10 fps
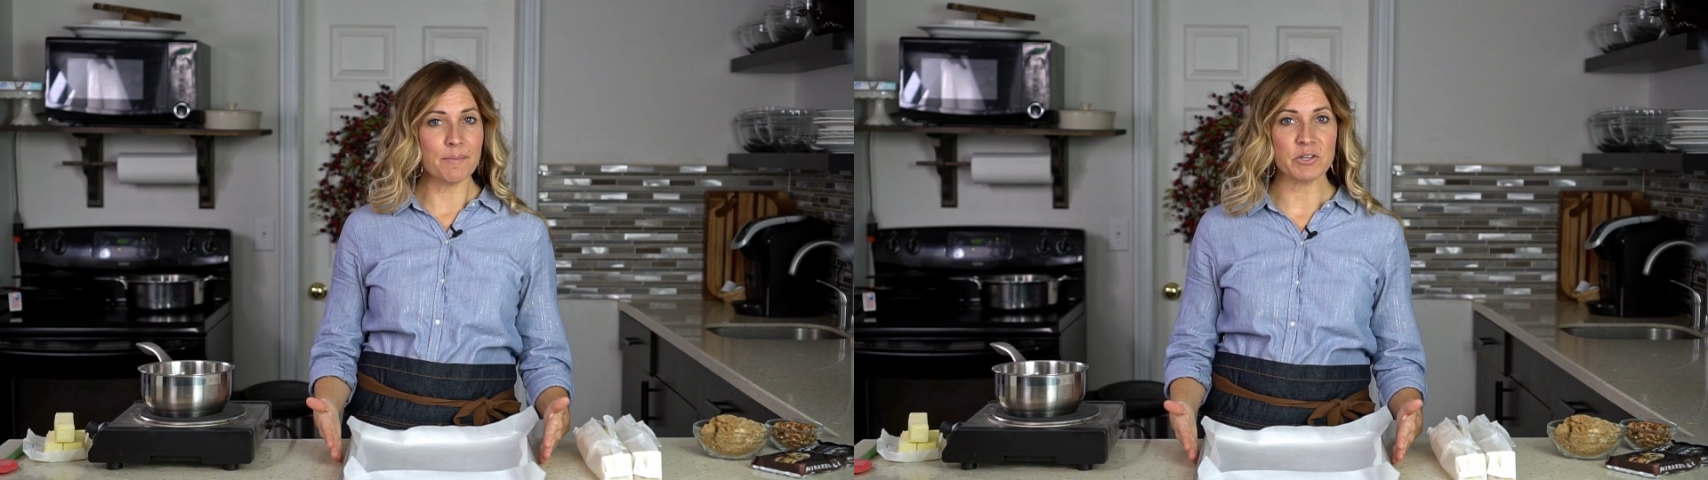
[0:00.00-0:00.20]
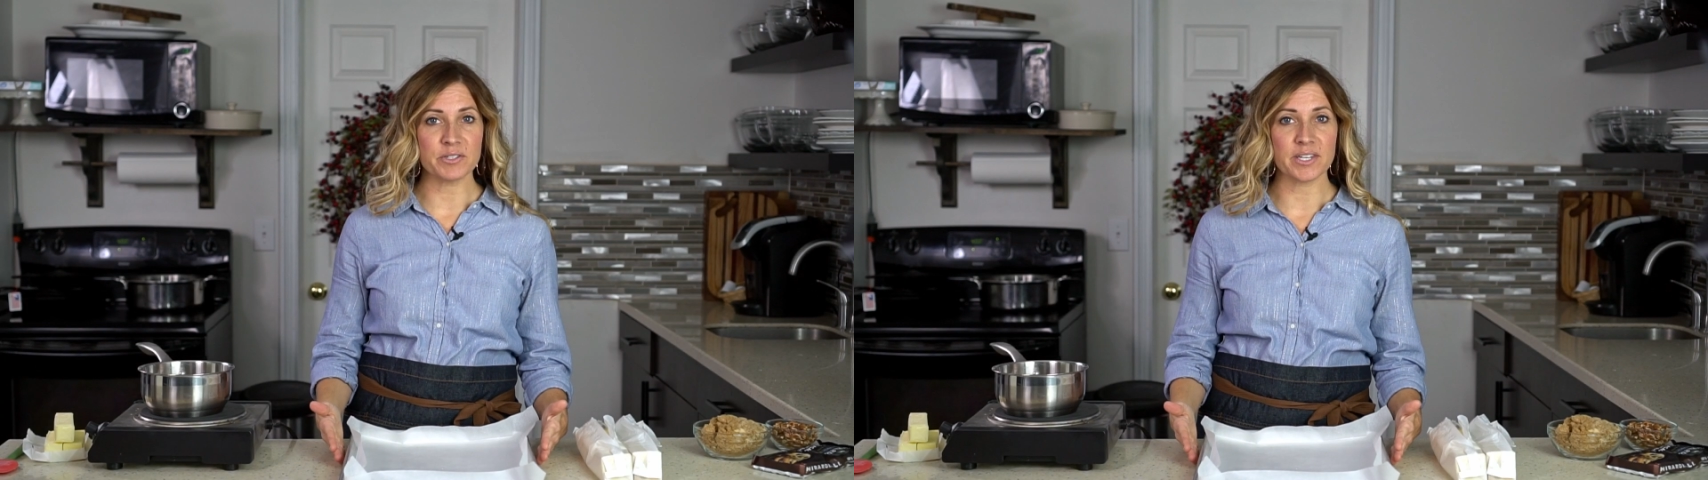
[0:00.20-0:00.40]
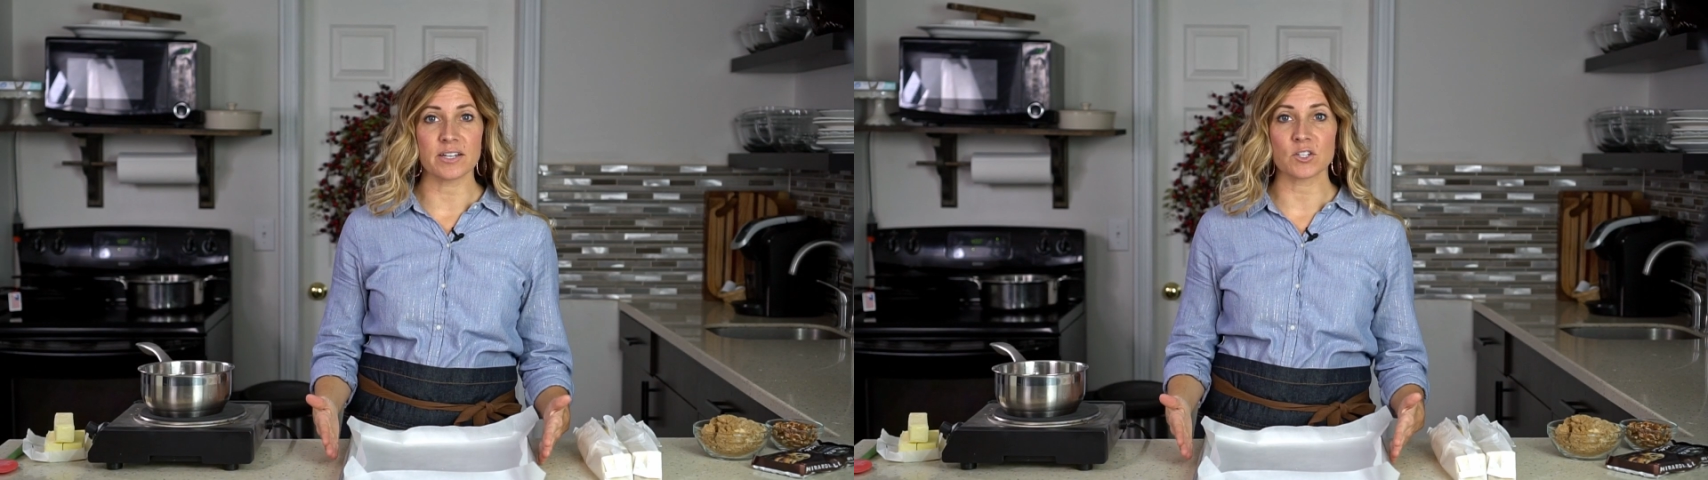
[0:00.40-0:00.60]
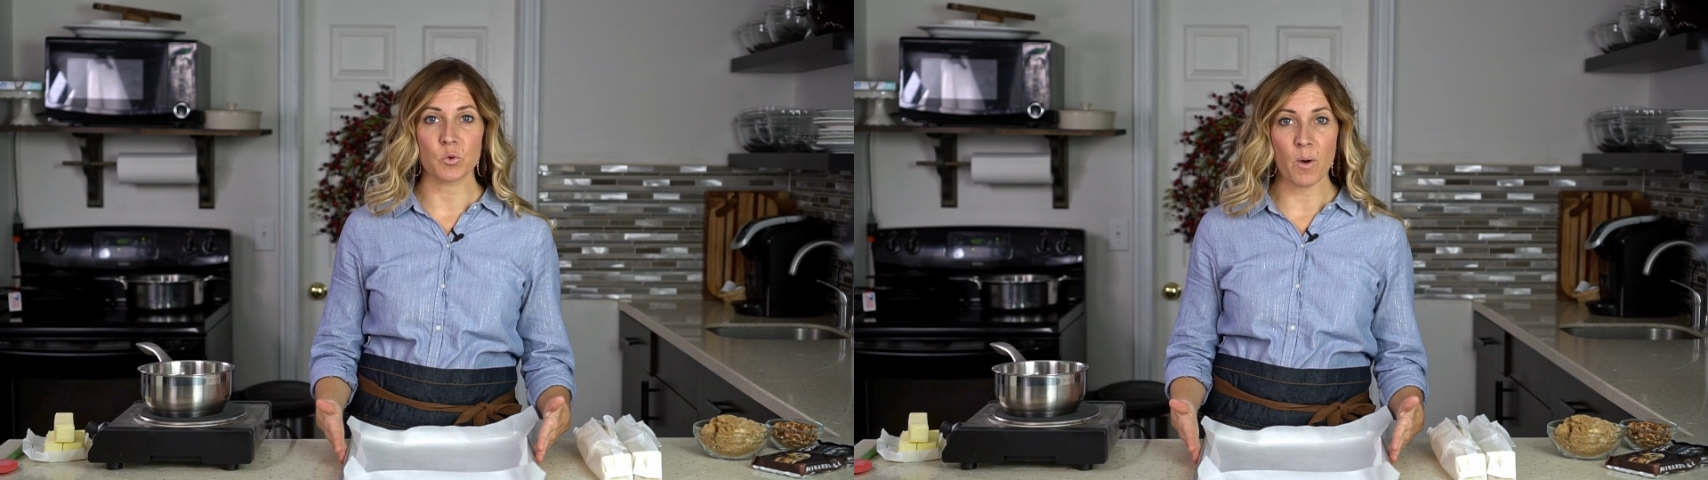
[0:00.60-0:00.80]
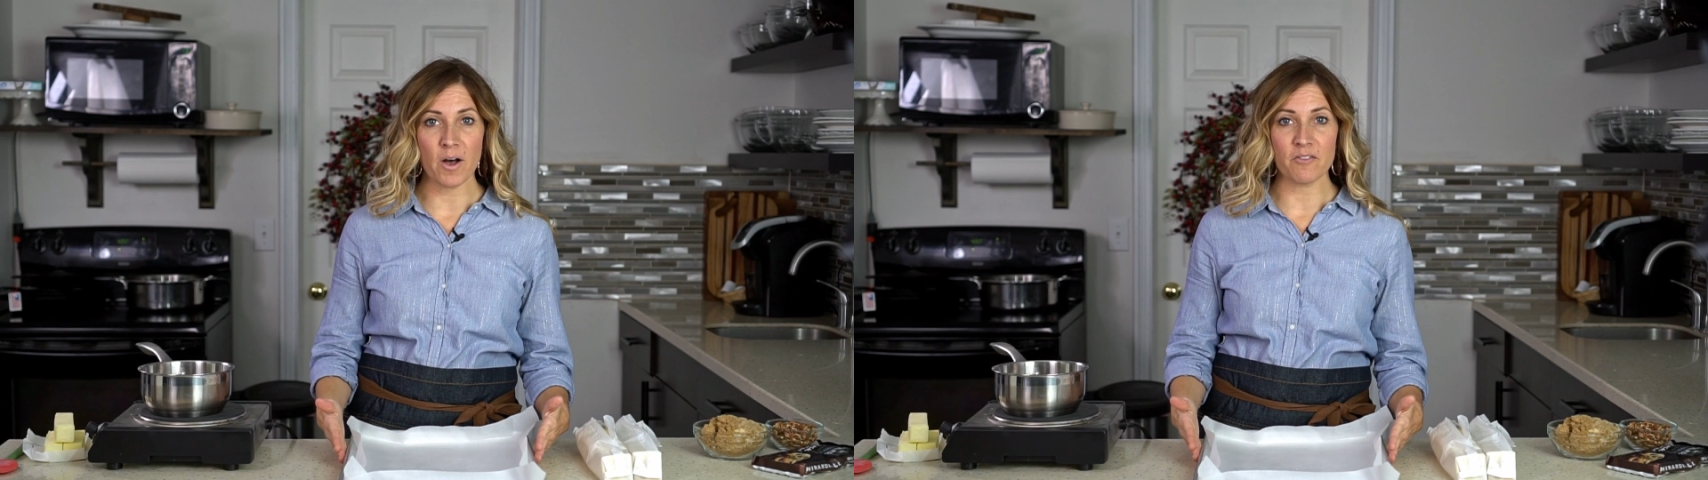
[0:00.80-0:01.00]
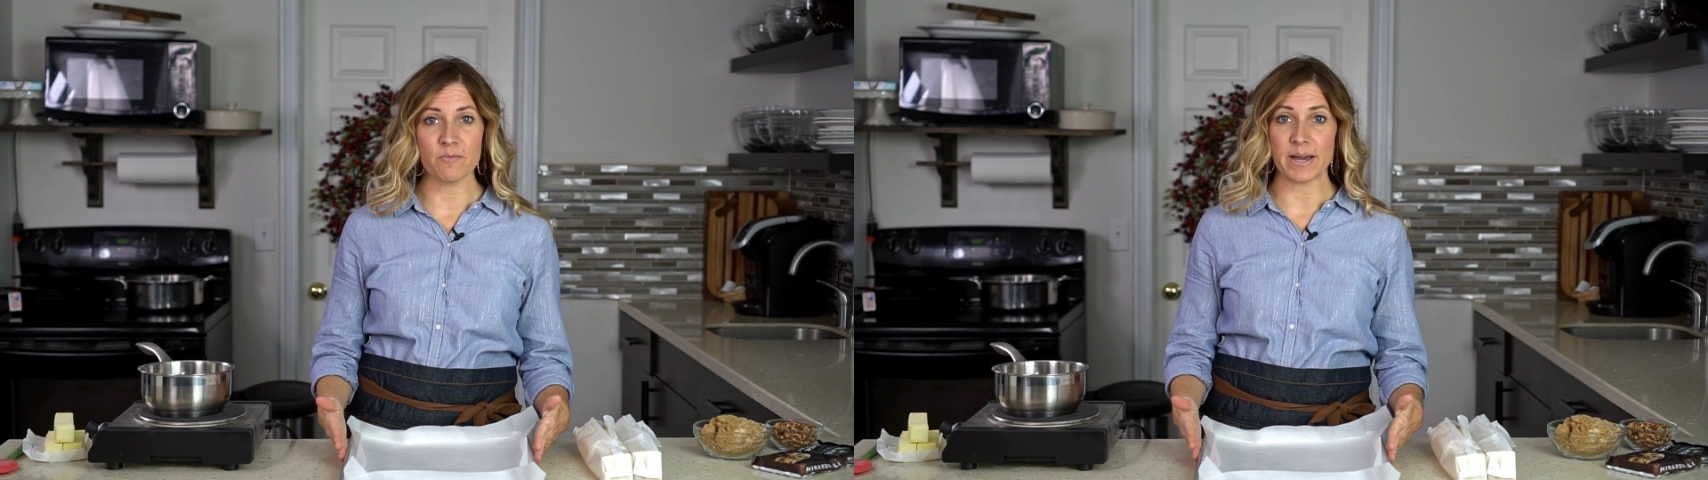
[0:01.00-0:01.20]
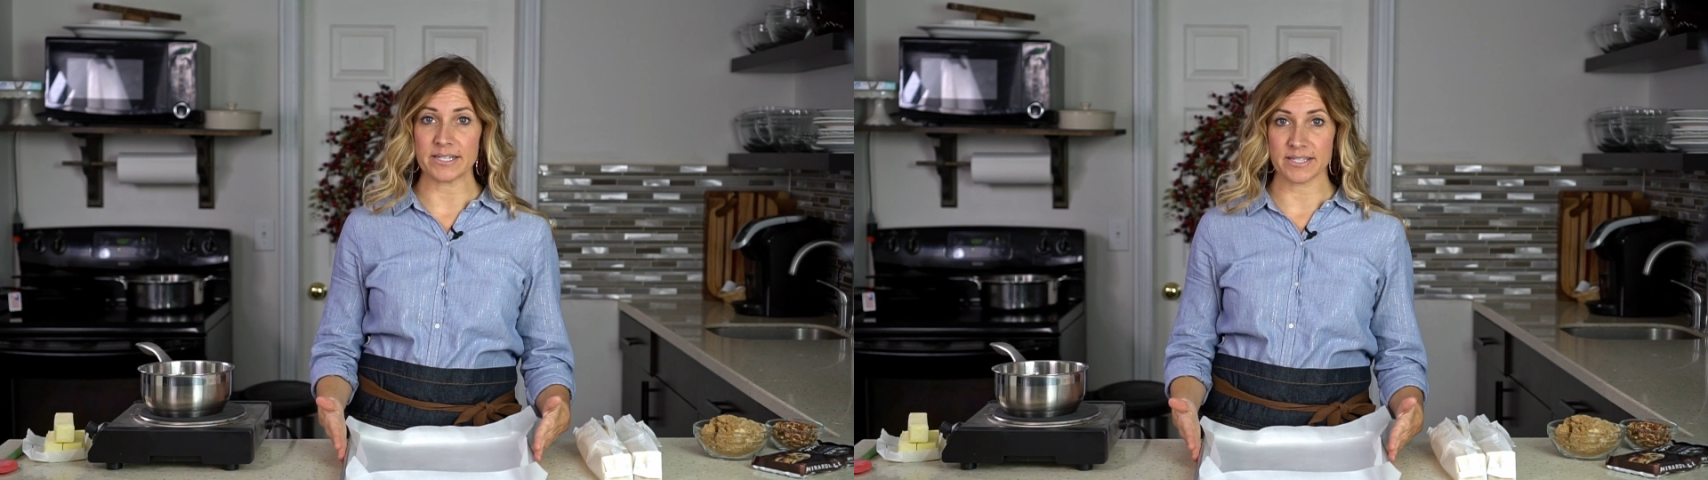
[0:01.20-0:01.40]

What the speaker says: I'm using a 12 by